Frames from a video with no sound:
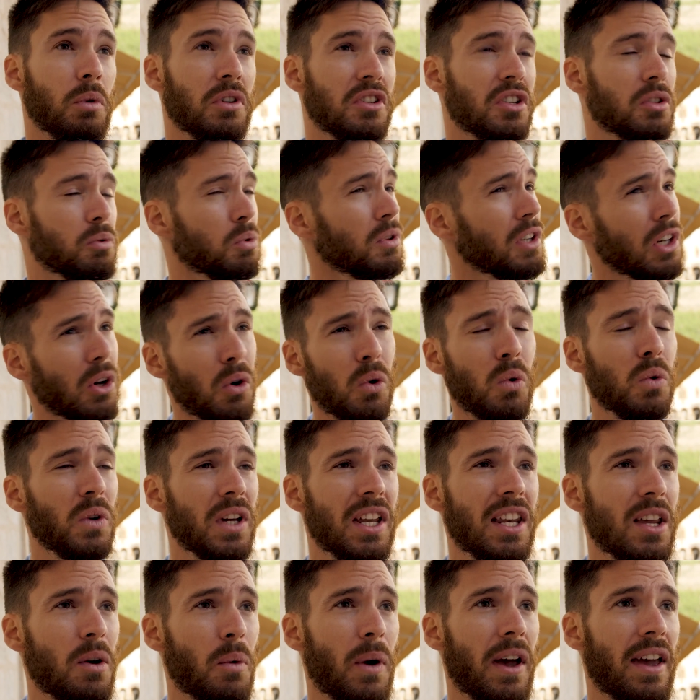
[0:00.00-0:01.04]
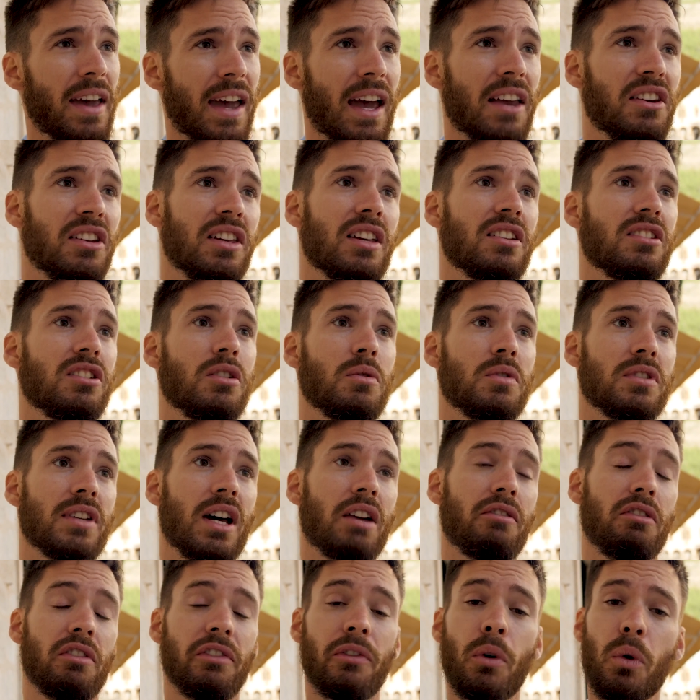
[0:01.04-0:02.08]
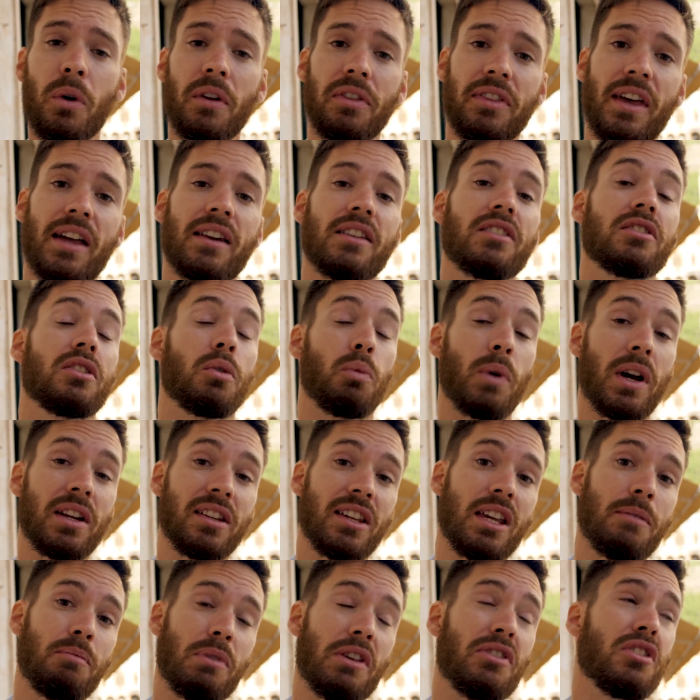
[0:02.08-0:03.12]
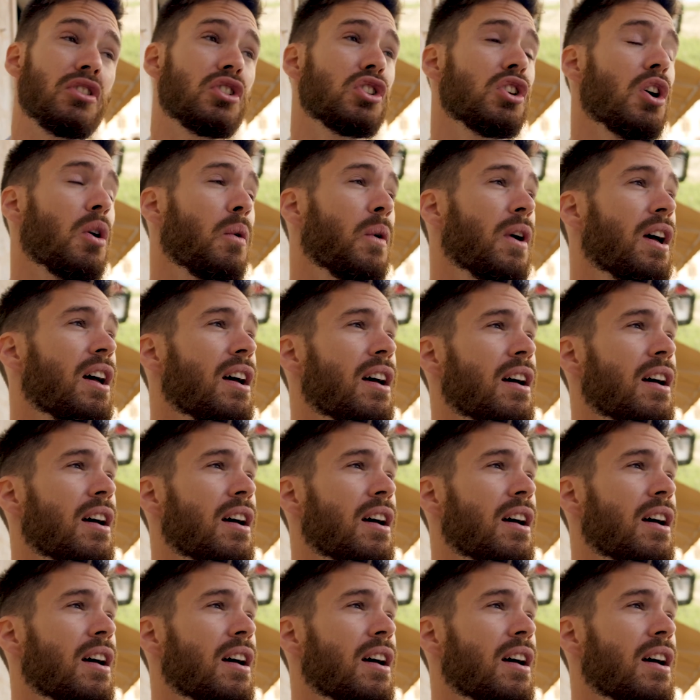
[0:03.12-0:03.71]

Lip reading: which is really cool anyway, and it gets you inside of a fort that is the Red Keep in the show.